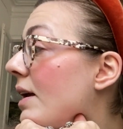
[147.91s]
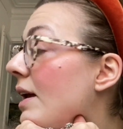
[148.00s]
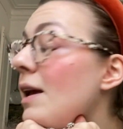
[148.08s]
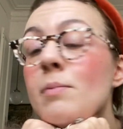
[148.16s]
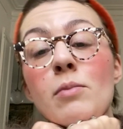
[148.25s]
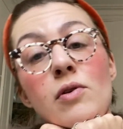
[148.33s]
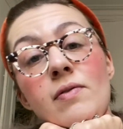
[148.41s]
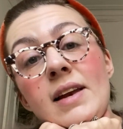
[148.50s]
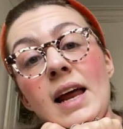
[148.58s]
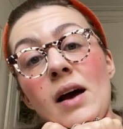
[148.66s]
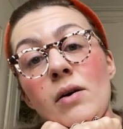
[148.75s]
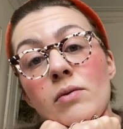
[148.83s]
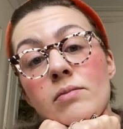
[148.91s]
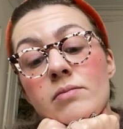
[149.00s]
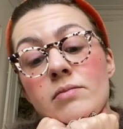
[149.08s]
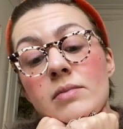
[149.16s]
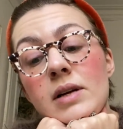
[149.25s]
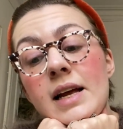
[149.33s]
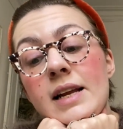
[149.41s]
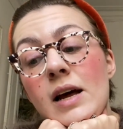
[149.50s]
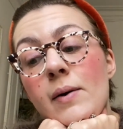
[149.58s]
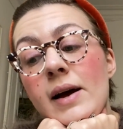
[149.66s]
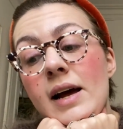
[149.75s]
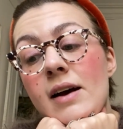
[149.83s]
him moving out. And now
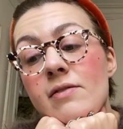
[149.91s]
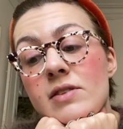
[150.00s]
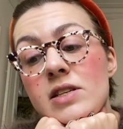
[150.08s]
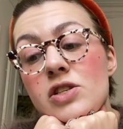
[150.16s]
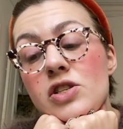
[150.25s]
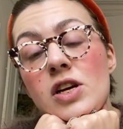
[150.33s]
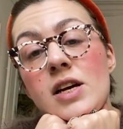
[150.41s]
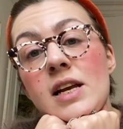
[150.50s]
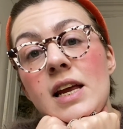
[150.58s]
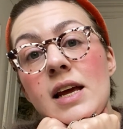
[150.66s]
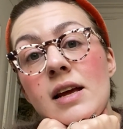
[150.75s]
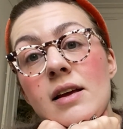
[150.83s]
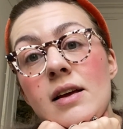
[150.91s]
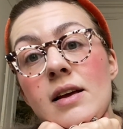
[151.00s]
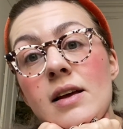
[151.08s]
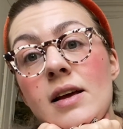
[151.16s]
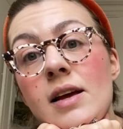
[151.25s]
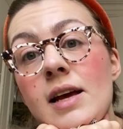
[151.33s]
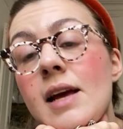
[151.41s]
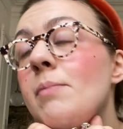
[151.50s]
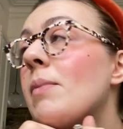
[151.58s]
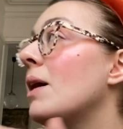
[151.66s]
I have this journey in my